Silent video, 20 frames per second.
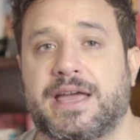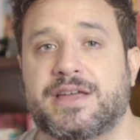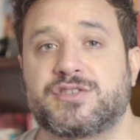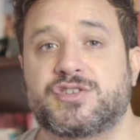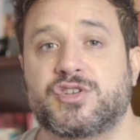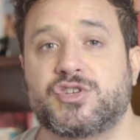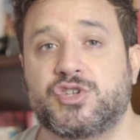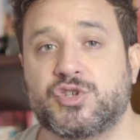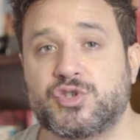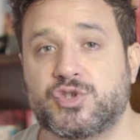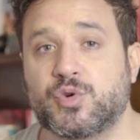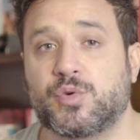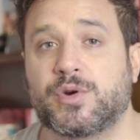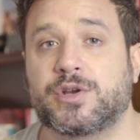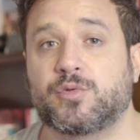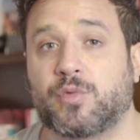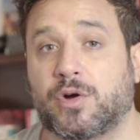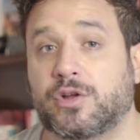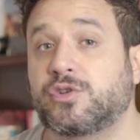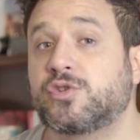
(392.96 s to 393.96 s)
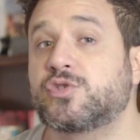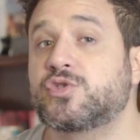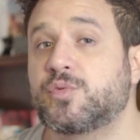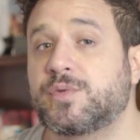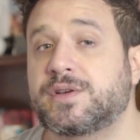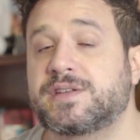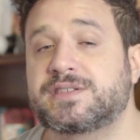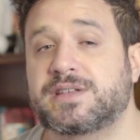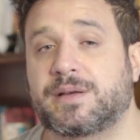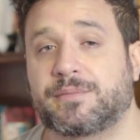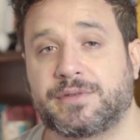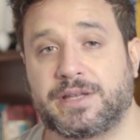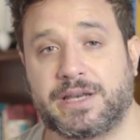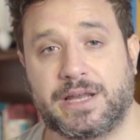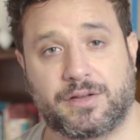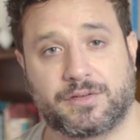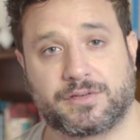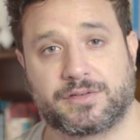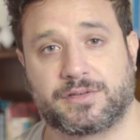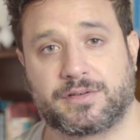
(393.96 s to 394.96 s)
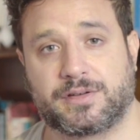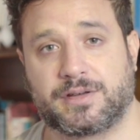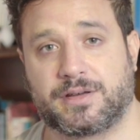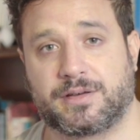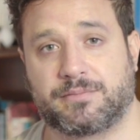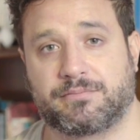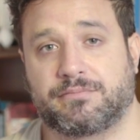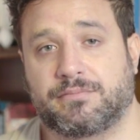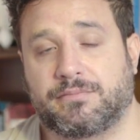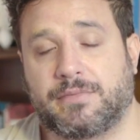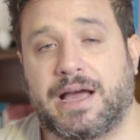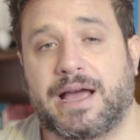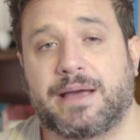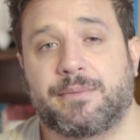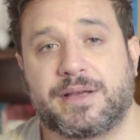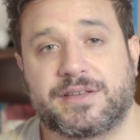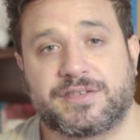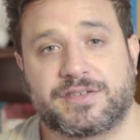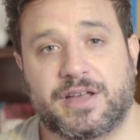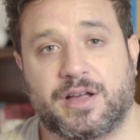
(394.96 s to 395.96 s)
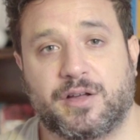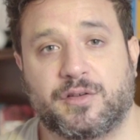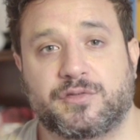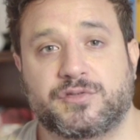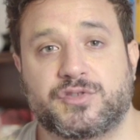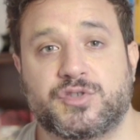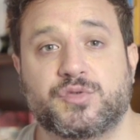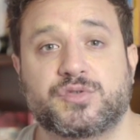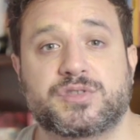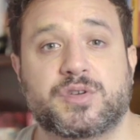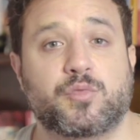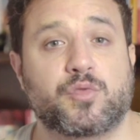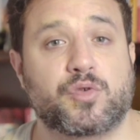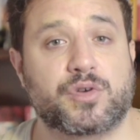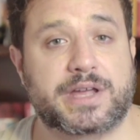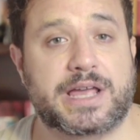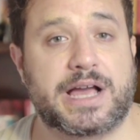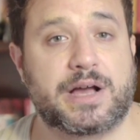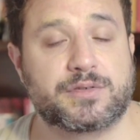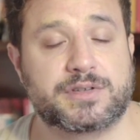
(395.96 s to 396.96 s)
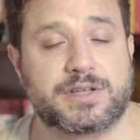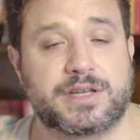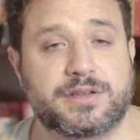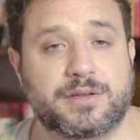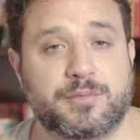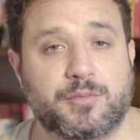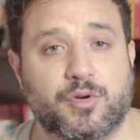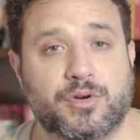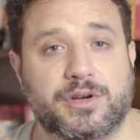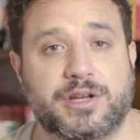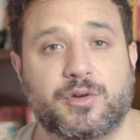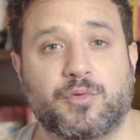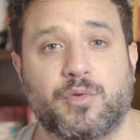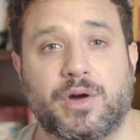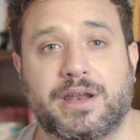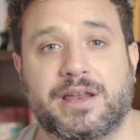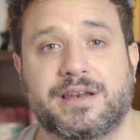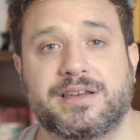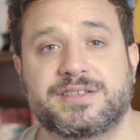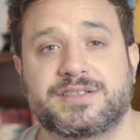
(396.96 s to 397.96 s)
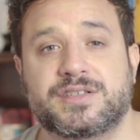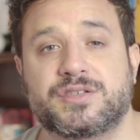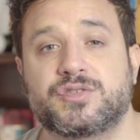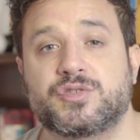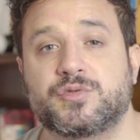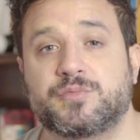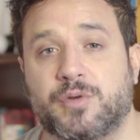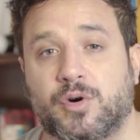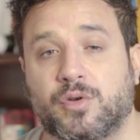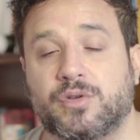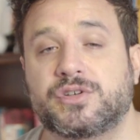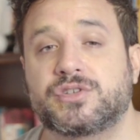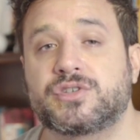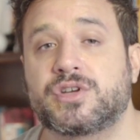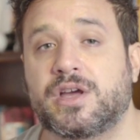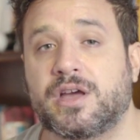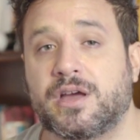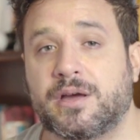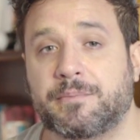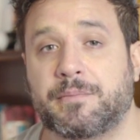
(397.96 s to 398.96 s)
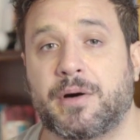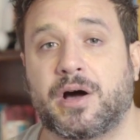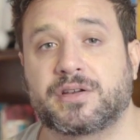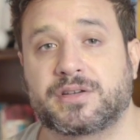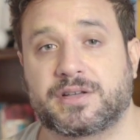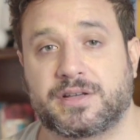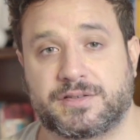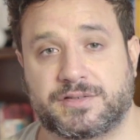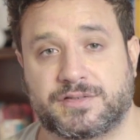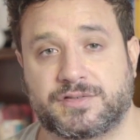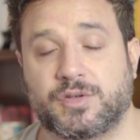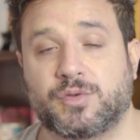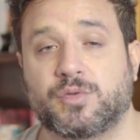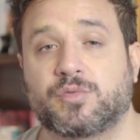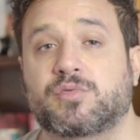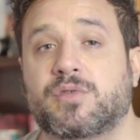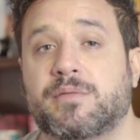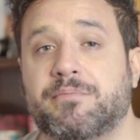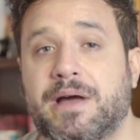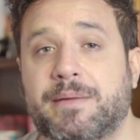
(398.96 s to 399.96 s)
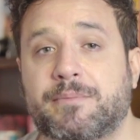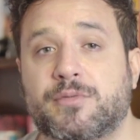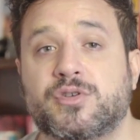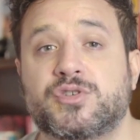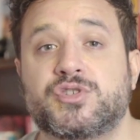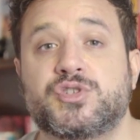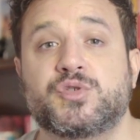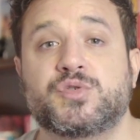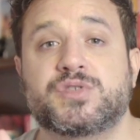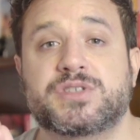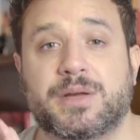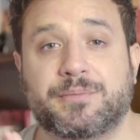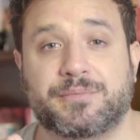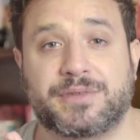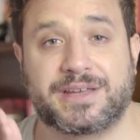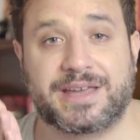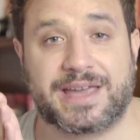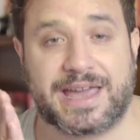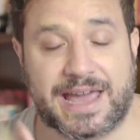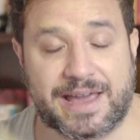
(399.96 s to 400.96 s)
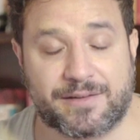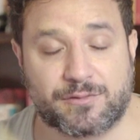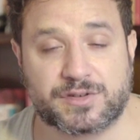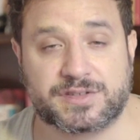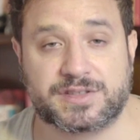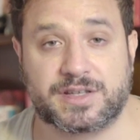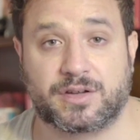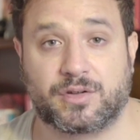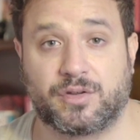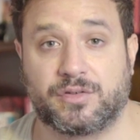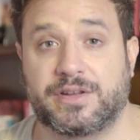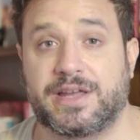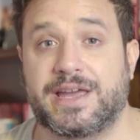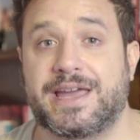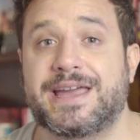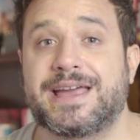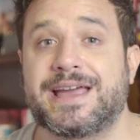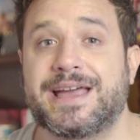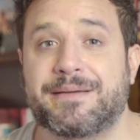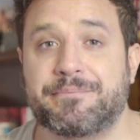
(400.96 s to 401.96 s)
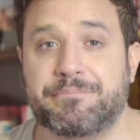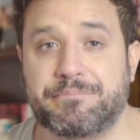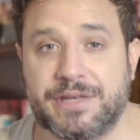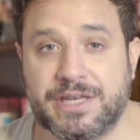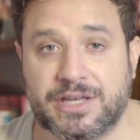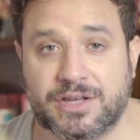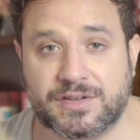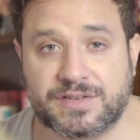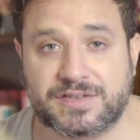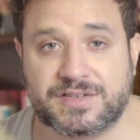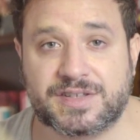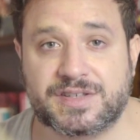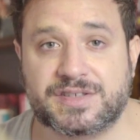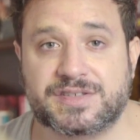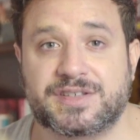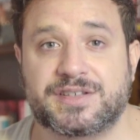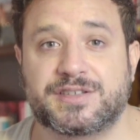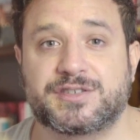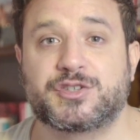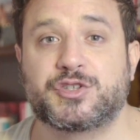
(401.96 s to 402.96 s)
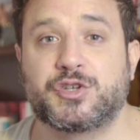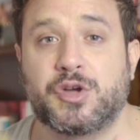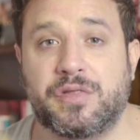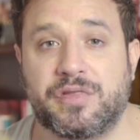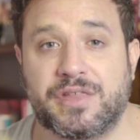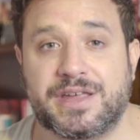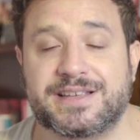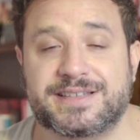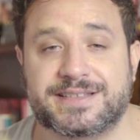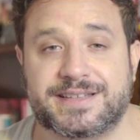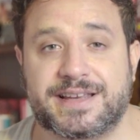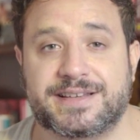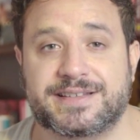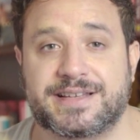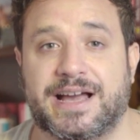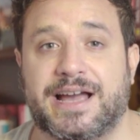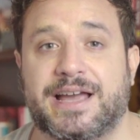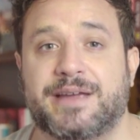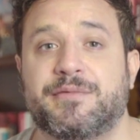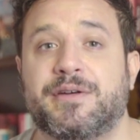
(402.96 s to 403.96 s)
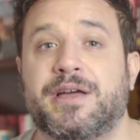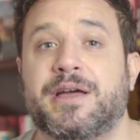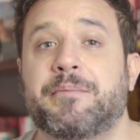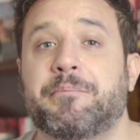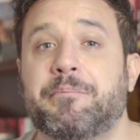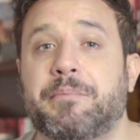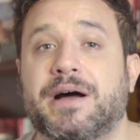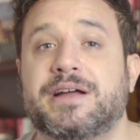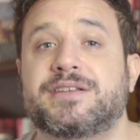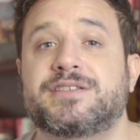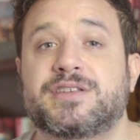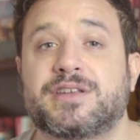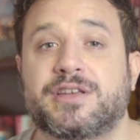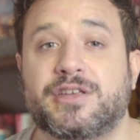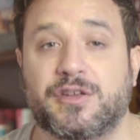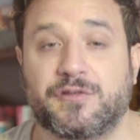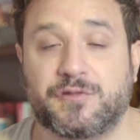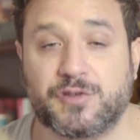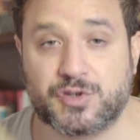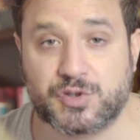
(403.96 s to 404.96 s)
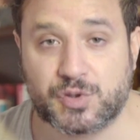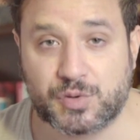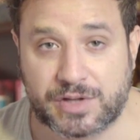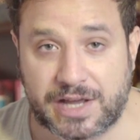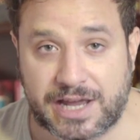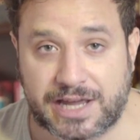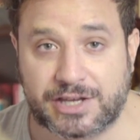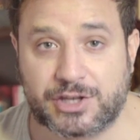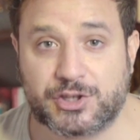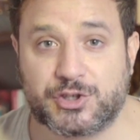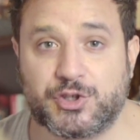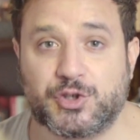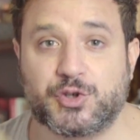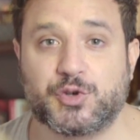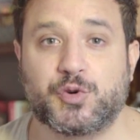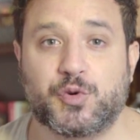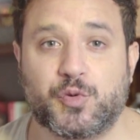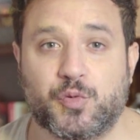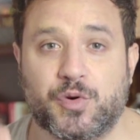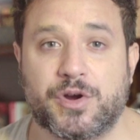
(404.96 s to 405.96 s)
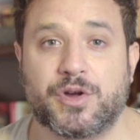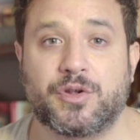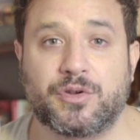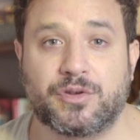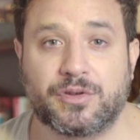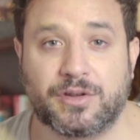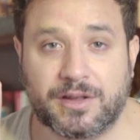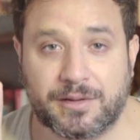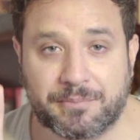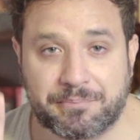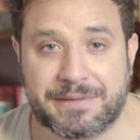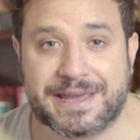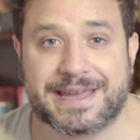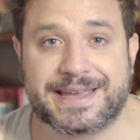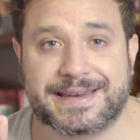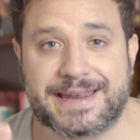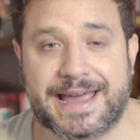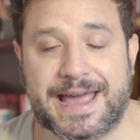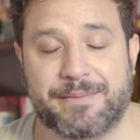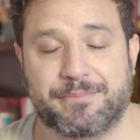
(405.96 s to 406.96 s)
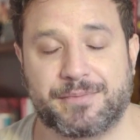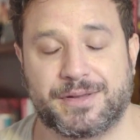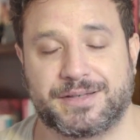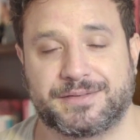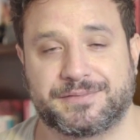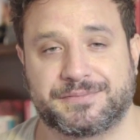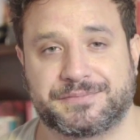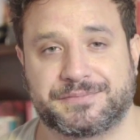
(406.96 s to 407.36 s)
and you do it while you're doing something else. I myself do some workout in the morning while I listen to Polish podcasts. So remember, do something every single day, be consistent. Good things take time, but if you do that, you will make it happen.